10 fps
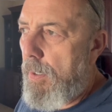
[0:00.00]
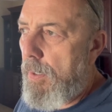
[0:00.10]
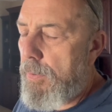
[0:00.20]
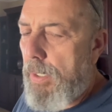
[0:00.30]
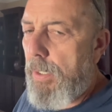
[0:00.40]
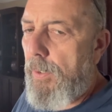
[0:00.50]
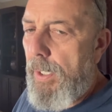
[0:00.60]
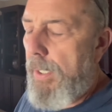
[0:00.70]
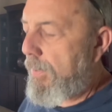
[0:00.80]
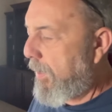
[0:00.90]
So I go
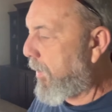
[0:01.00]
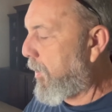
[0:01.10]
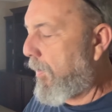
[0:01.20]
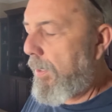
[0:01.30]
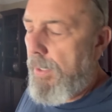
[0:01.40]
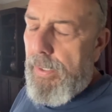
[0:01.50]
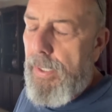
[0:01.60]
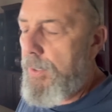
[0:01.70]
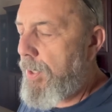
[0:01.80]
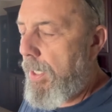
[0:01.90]
ahead and say, you know what? I got to
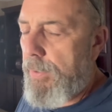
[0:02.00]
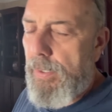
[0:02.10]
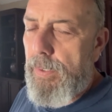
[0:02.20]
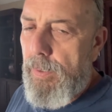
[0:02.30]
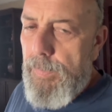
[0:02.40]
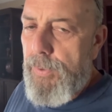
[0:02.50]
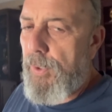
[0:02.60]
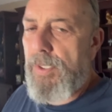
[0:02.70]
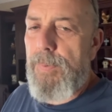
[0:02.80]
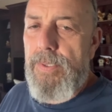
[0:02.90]
chance it. My
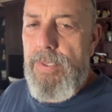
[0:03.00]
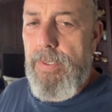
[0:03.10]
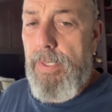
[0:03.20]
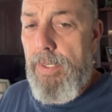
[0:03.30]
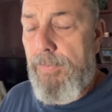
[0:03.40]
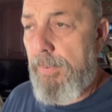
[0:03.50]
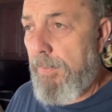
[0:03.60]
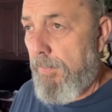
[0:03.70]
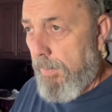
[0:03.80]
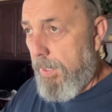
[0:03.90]
truck's been sitting now
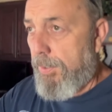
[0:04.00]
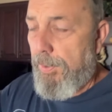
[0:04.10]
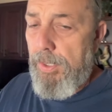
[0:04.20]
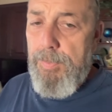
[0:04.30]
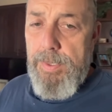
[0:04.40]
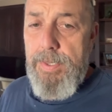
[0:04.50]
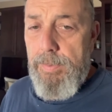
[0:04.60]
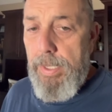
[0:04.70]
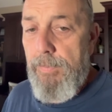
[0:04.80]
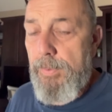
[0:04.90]
this truck's been sitting
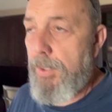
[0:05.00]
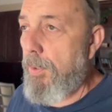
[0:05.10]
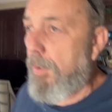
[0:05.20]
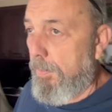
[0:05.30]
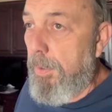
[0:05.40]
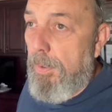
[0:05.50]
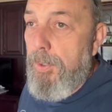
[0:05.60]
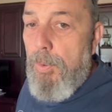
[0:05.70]
now for 2